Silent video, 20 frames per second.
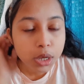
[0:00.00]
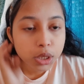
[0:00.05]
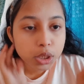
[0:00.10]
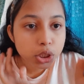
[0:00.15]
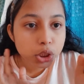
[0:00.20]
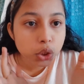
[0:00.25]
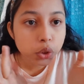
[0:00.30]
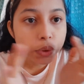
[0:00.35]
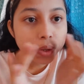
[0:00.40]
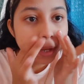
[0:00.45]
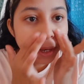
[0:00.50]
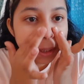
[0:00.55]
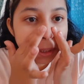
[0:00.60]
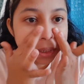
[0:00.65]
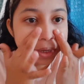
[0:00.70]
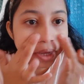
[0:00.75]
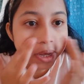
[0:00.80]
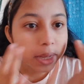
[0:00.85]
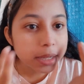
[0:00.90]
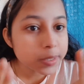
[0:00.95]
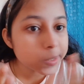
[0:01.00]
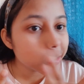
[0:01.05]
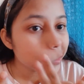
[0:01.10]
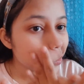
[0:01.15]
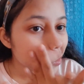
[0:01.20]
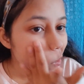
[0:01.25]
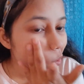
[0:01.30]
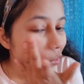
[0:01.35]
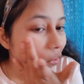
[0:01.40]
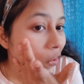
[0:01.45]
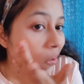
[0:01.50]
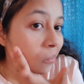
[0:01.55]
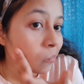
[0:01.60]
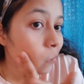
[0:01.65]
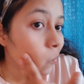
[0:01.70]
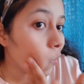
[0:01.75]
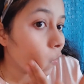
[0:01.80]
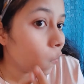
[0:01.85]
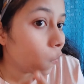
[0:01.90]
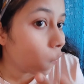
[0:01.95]
so it does
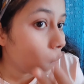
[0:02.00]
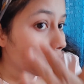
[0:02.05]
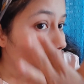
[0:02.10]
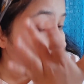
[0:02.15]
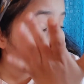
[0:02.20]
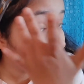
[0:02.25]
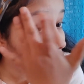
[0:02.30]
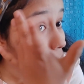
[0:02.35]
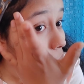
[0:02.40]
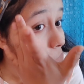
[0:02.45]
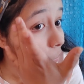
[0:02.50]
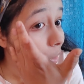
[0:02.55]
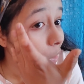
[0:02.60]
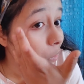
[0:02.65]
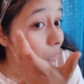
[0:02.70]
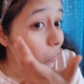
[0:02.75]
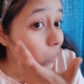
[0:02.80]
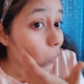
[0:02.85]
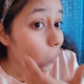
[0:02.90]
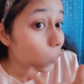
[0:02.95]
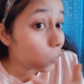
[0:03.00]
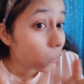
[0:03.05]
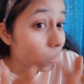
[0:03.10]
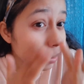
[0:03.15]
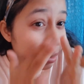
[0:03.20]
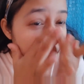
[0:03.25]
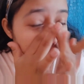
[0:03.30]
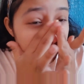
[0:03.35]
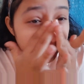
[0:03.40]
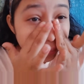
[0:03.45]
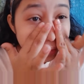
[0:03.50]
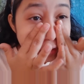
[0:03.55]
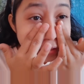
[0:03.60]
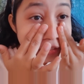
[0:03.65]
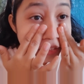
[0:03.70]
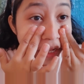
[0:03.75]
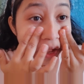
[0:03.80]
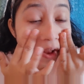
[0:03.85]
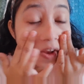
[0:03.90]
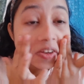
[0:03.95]
come off when you
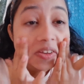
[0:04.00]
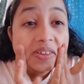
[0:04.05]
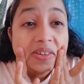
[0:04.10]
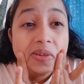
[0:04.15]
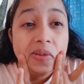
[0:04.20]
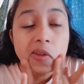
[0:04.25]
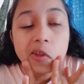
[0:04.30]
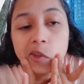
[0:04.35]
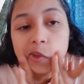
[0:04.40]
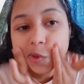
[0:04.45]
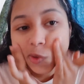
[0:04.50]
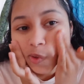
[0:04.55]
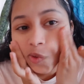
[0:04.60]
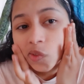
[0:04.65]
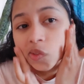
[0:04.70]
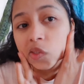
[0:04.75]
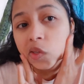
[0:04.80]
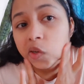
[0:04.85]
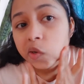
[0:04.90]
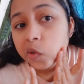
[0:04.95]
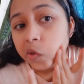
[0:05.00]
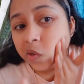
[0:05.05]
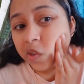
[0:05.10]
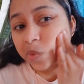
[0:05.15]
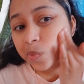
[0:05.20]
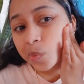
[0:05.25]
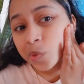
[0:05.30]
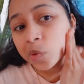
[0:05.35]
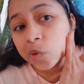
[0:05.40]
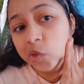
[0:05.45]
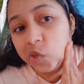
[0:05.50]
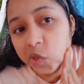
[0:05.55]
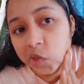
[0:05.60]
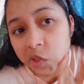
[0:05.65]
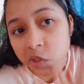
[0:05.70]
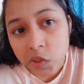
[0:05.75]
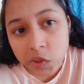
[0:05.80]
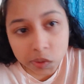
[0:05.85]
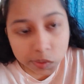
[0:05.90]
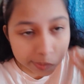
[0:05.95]
massage this in circular
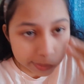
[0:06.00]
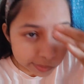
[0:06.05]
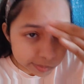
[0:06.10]
motion.